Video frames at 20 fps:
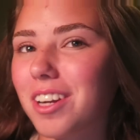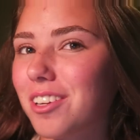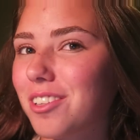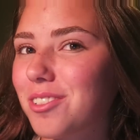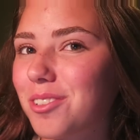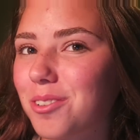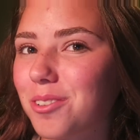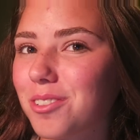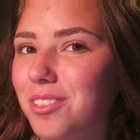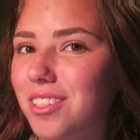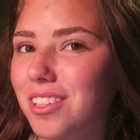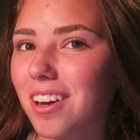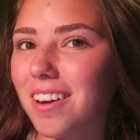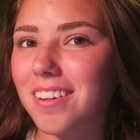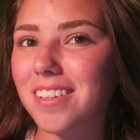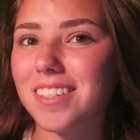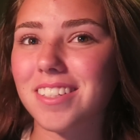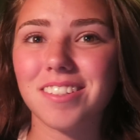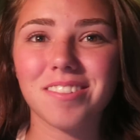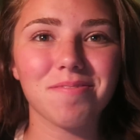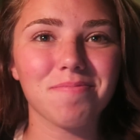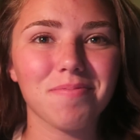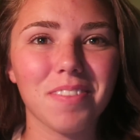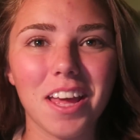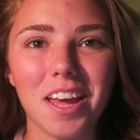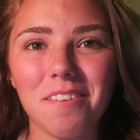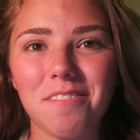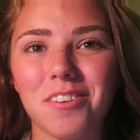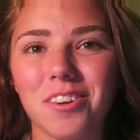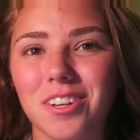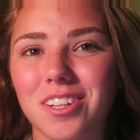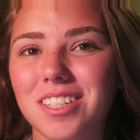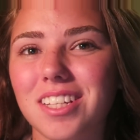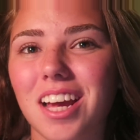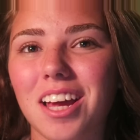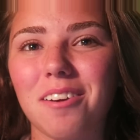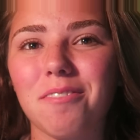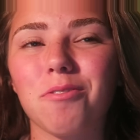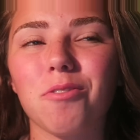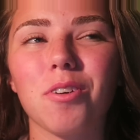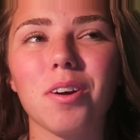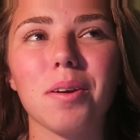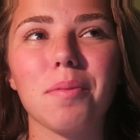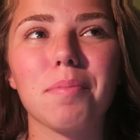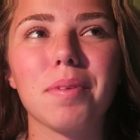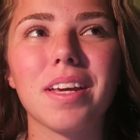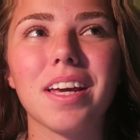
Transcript: your school starts and if you're excited for it,